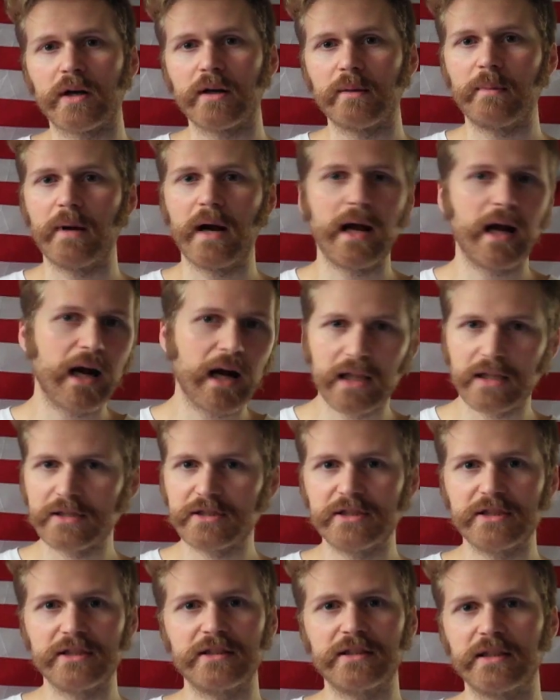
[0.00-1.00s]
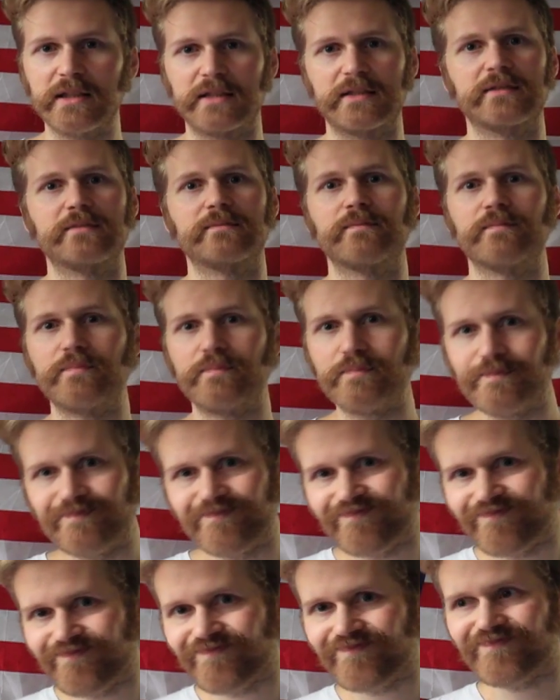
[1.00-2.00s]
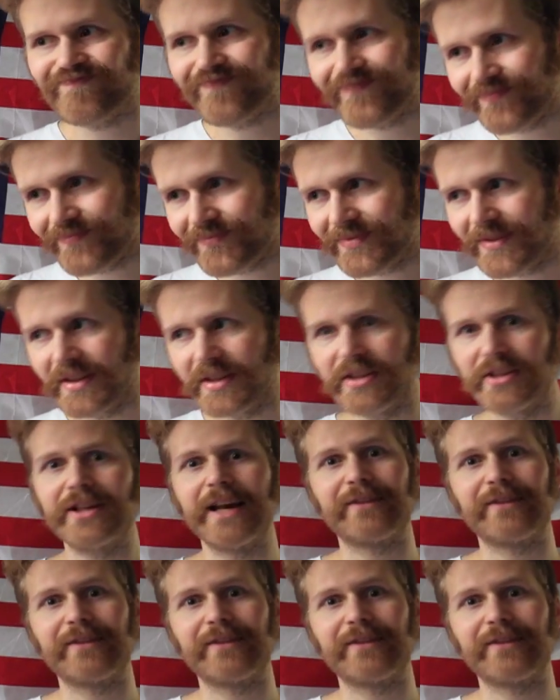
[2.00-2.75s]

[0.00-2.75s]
of biology that you